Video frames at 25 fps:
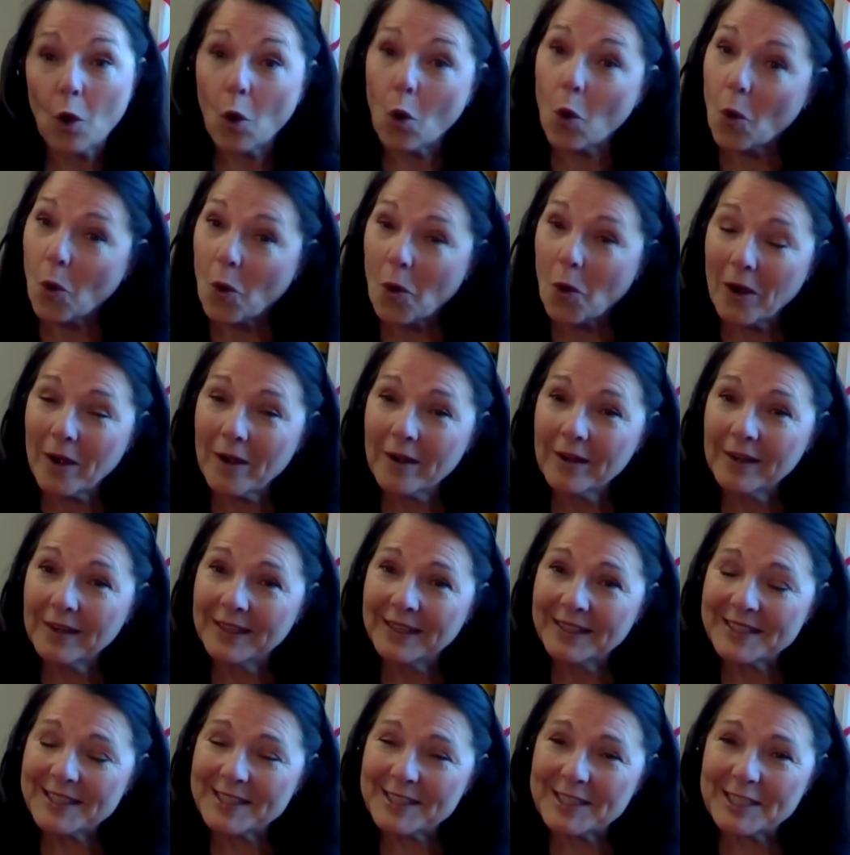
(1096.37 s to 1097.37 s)
or
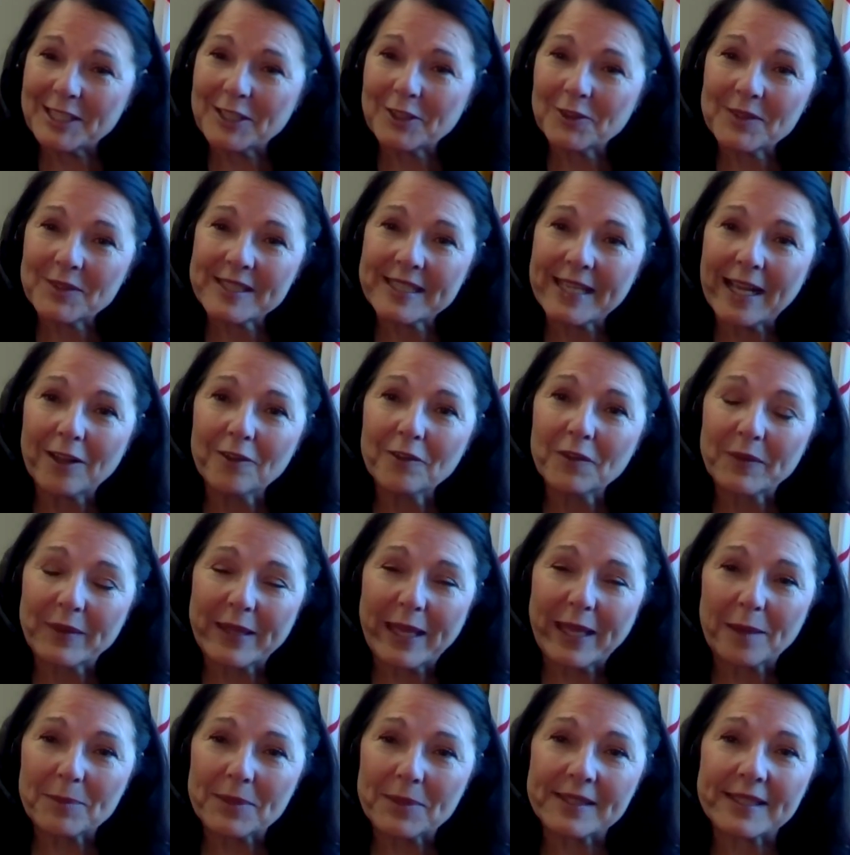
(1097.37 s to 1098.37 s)
see yourself in
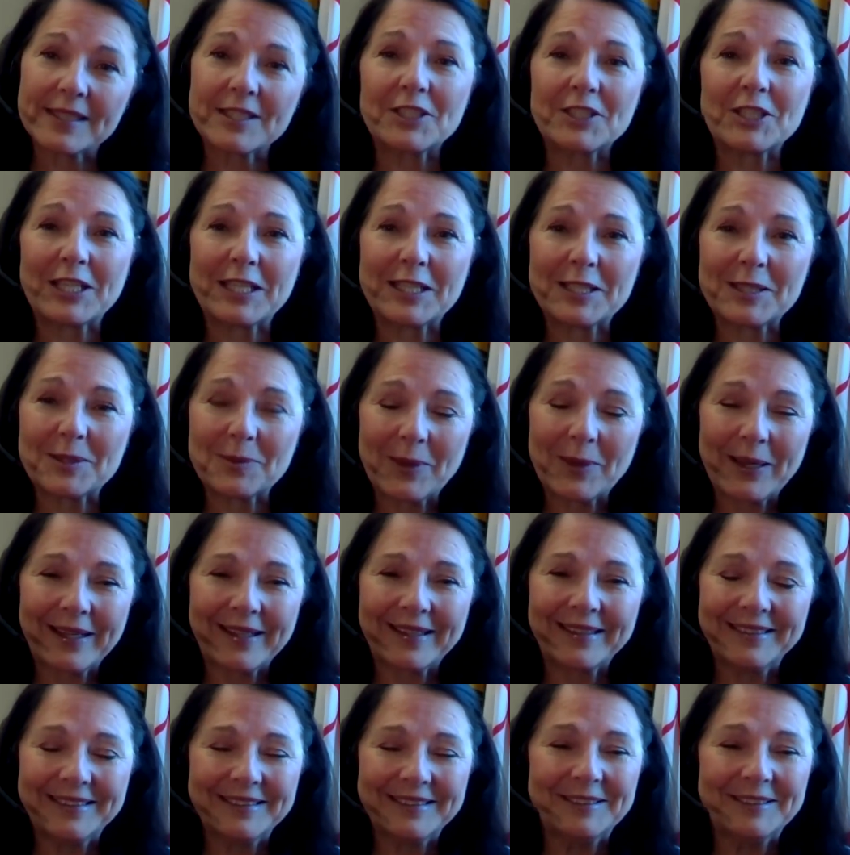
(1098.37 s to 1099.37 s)
that position as well.